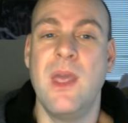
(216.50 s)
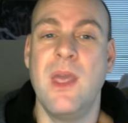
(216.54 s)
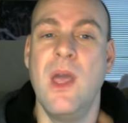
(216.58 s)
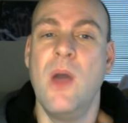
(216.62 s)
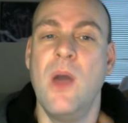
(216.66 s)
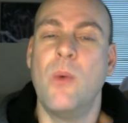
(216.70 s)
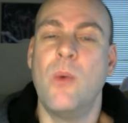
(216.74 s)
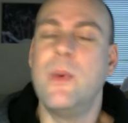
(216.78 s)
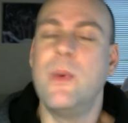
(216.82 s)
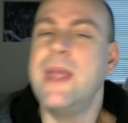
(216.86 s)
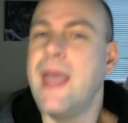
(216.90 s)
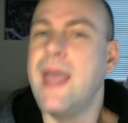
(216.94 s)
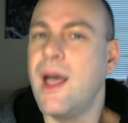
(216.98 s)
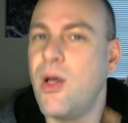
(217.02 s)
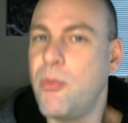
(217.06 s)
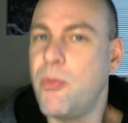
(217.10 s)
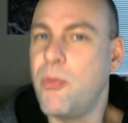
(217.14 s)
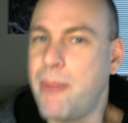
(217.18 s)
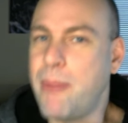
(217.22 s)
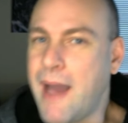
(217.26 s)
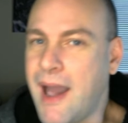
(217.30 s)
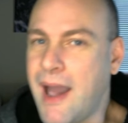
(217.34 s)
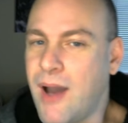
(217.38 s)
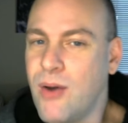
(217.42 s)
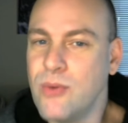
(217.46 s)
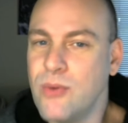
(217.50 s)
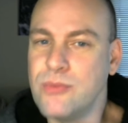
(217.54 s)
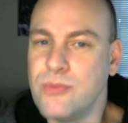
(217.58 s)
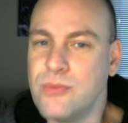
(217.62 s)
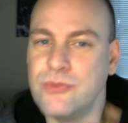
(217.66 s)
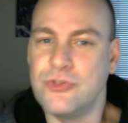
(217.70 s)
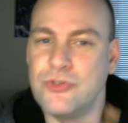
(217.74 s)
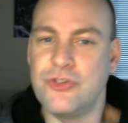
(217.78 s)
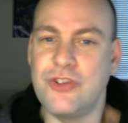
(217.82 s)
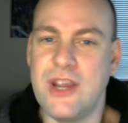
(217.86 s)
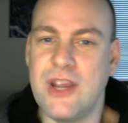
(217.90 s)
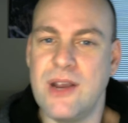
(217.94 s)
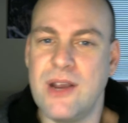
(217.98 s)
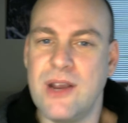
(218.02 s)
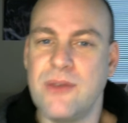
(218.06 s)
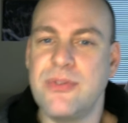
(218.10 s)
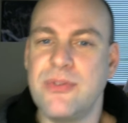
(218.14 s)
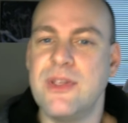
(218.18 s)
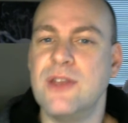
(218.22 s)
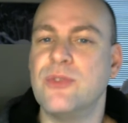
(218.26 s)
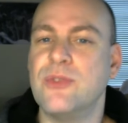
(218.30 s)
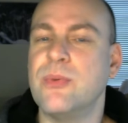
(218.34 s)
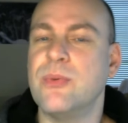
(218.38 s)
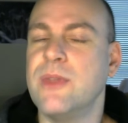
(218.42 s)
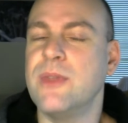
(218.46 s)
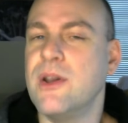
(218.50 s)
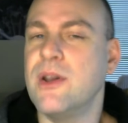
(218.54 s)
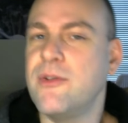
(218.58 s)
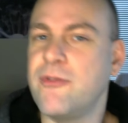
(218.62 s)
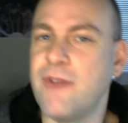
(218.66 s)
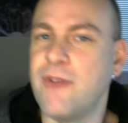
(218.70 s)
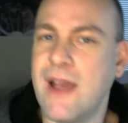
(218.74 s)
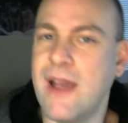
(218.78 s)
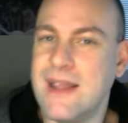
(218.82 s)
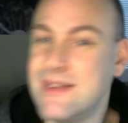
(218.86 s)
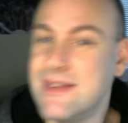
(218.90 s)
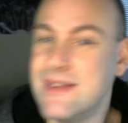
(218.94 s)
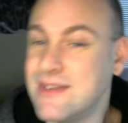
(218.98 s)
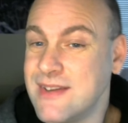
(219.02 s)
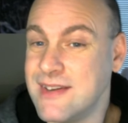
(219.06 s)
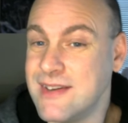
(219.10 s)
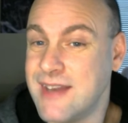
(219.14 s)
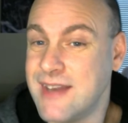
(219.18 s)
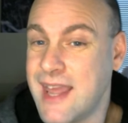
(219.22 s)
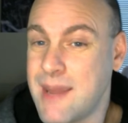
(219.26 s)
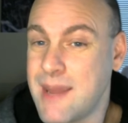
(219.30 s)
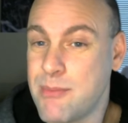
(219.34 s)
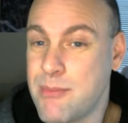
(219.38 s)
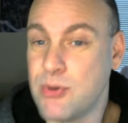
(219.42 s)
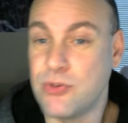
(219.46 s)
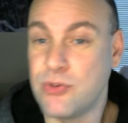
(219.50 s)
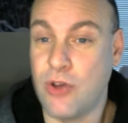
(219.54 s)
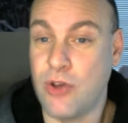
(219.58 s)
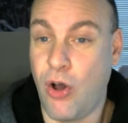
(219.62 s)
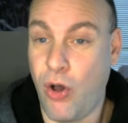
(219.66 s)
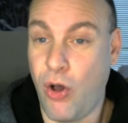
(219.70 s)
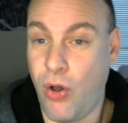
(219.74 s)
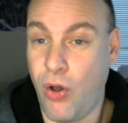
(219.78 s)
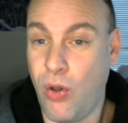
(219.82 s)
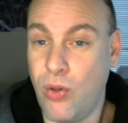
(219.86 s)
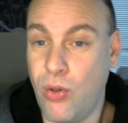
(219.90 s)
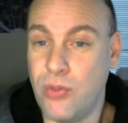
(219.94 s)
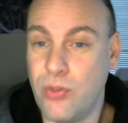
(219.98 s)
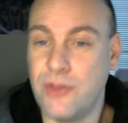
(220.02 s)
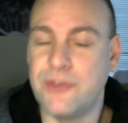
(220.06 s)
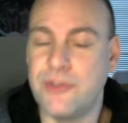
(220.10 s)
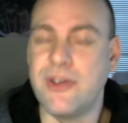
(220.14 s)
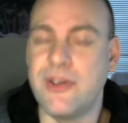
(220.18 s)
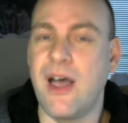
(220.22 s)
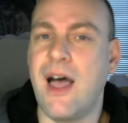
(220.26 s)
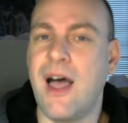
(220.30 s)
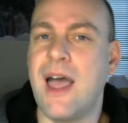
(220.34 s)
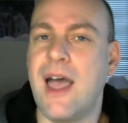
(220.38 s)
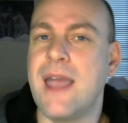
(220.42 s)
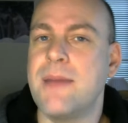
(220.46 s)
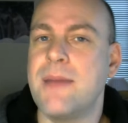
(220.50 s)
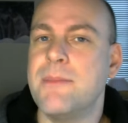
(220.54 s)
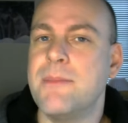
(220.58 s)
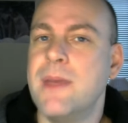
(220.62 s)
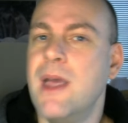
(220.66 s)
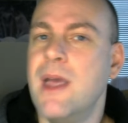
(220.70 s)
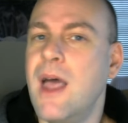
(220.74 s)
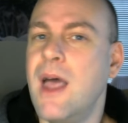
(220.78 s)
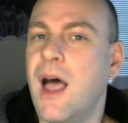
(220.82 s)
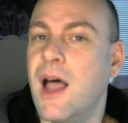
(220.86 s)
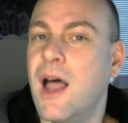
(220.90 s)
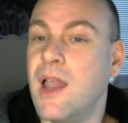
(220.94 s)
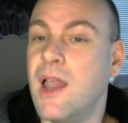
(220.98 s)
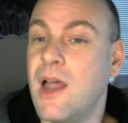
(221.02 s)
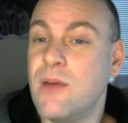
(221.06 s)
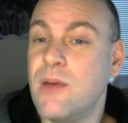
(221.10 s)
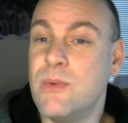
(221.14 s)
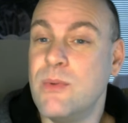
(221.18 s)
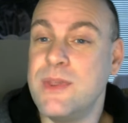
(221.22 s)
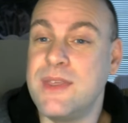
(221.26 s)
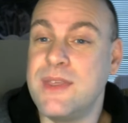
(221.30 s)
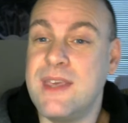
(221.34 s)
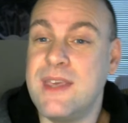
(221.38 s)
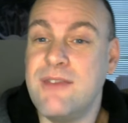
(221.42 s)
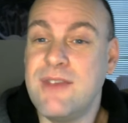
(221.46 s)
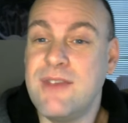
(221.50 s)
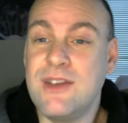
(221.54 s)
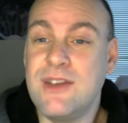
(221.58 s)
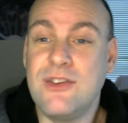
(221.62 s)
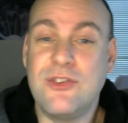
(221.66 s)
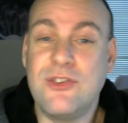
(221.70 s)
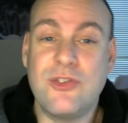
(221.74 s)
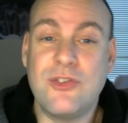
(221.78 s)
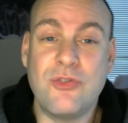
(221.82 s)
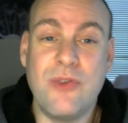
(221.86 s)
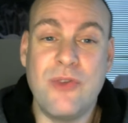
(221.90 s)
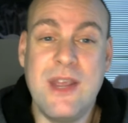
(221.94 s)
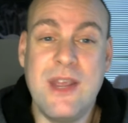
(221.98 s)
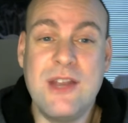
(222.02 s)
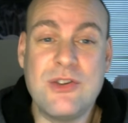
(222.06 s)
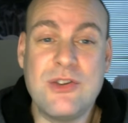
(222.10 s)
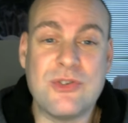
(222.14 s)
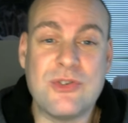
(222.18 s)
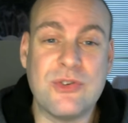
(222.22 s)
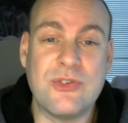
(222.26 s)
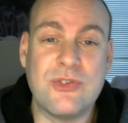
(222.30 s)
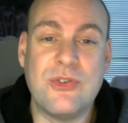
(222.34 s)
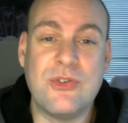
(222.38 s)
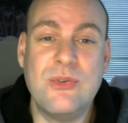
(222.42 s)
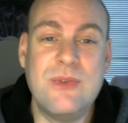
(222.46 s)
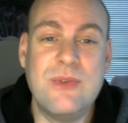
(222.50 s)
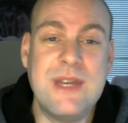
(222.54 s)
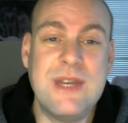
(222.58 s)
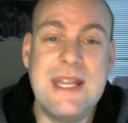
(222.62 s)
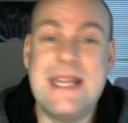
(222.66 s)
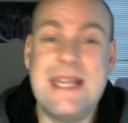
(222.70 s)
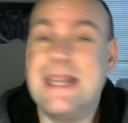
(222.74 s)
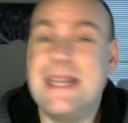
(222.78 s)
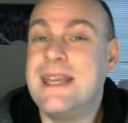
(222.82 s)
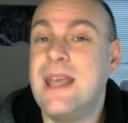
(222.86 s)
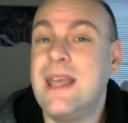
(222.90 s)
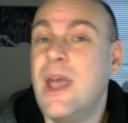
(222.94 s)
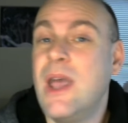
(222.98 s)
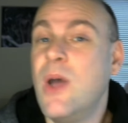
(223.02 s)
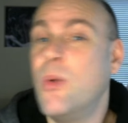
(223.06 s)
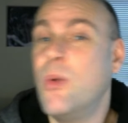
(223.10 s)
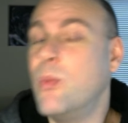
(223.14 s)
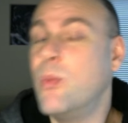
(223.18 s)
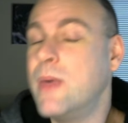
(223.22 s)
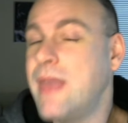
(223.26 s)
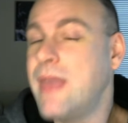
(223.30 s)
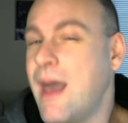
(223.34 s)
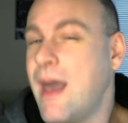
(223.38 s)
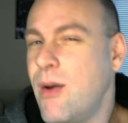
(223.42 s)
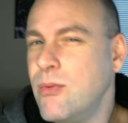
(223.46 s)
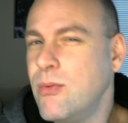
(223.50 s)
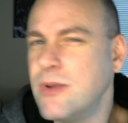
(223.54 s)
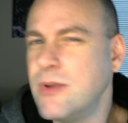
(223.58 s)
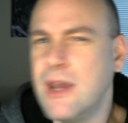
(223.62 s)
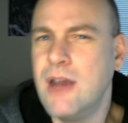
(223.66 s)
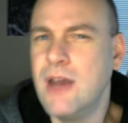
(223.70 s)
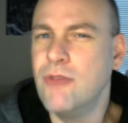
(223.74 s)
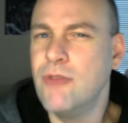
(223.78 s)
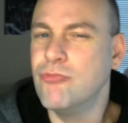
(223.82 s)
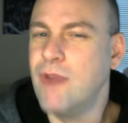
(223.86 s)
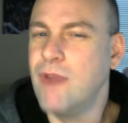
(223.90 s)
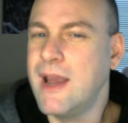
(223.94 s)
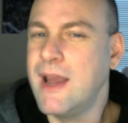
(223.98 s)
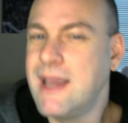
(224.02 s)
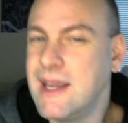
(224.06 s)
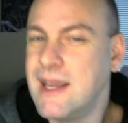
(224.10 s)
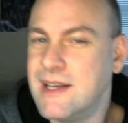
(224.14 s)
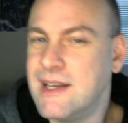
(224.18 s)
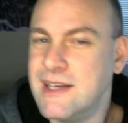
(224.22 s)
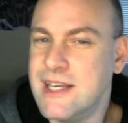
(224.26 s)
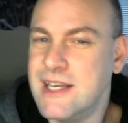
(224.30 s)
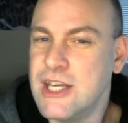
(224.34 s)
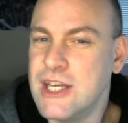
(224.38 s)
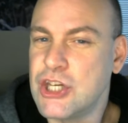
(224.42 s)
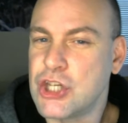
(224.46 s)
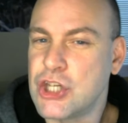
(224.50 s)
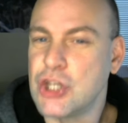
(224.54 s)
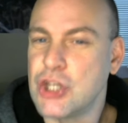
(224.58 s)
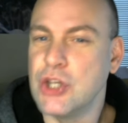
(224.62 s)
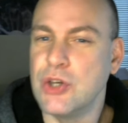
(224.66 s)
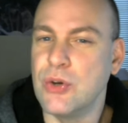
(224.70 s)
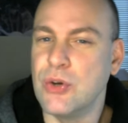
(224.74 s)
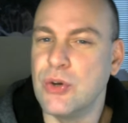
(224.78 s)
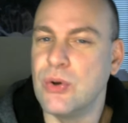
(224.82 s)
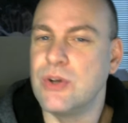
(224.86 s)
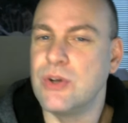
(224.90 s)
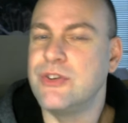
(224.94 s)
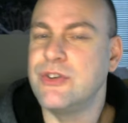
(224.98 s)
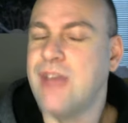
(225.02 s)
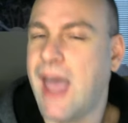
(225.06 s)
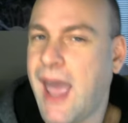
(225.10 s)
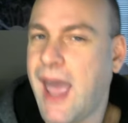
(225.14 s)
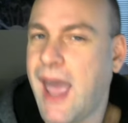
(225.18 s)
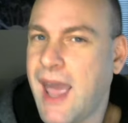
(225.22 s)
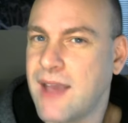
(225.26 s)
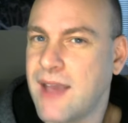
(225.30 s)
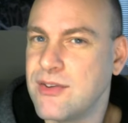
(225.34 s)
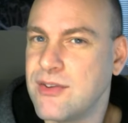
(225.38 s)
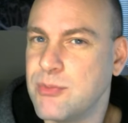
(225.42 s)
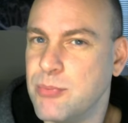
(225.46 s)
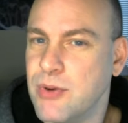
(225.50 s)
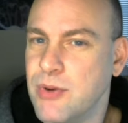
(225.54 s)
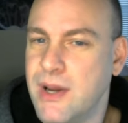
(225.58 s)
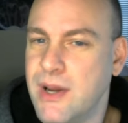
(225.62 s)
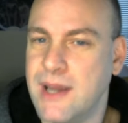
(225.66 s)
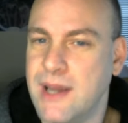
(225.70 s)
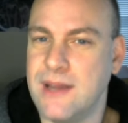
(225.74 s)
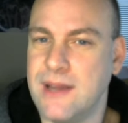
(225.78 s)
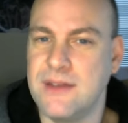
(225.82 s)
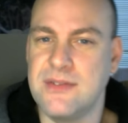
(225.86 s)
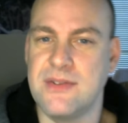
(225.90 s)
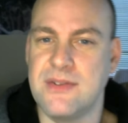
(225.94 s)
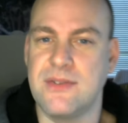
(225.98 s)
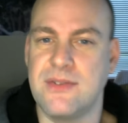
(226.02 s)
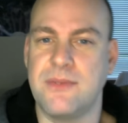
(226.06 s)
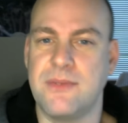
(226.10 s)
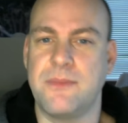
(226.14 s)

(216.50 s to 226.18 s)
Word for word: We help out and share things with our friends and neighbors all the time, along with giving to strangers who need it without recognition or tax breaks.